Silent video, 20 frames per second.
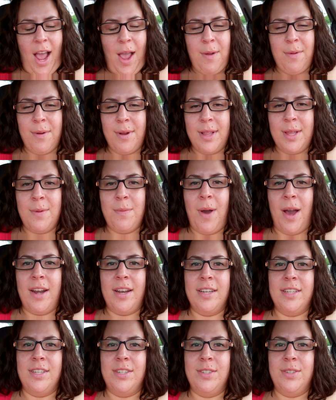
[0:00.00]
I really
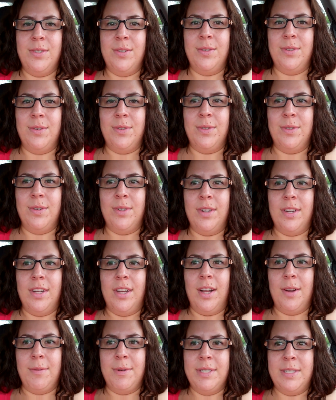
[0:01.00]
wanted to do
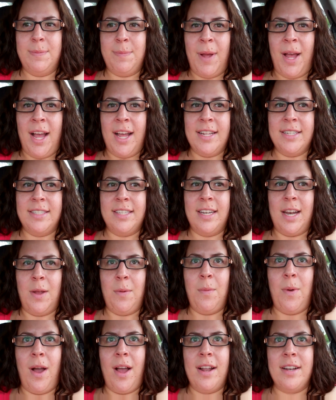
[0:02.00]
a response, and
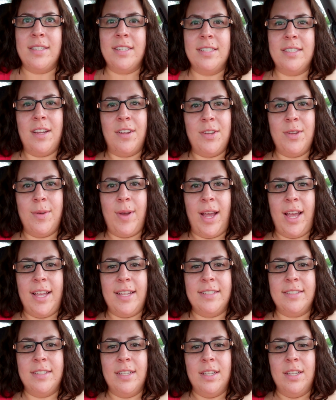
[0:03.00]
I want to tell you
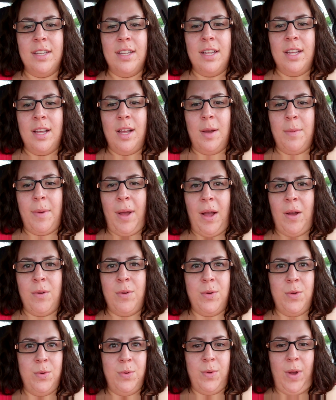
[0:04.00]
guys
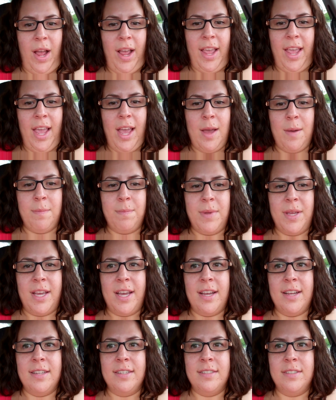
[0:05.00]
about who I am,
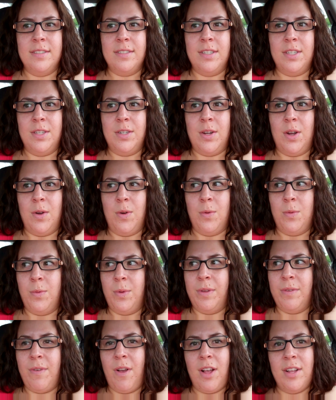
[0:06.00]
because you know,
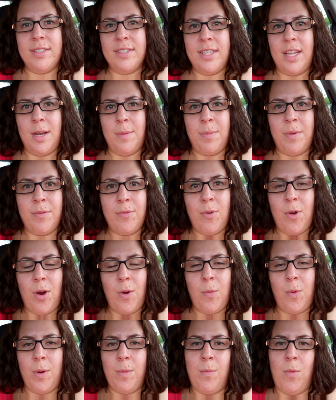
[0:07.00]
we've all said it
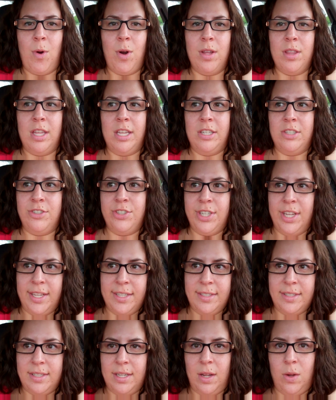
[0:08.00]
before, we're more than
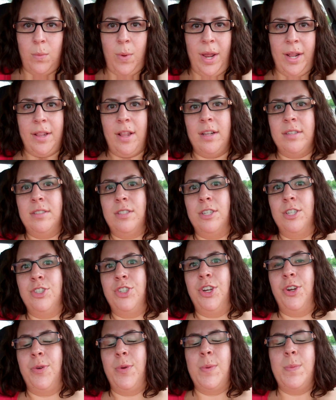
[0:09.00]
just a weight loss
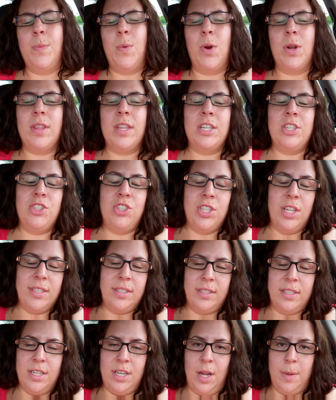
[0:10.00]
surgery, we're more than
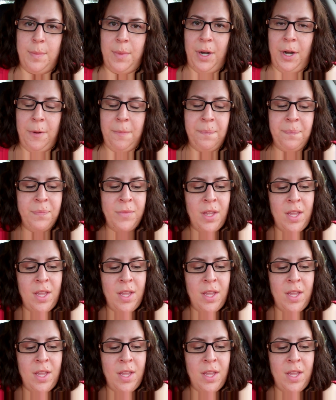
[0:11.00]
just a number.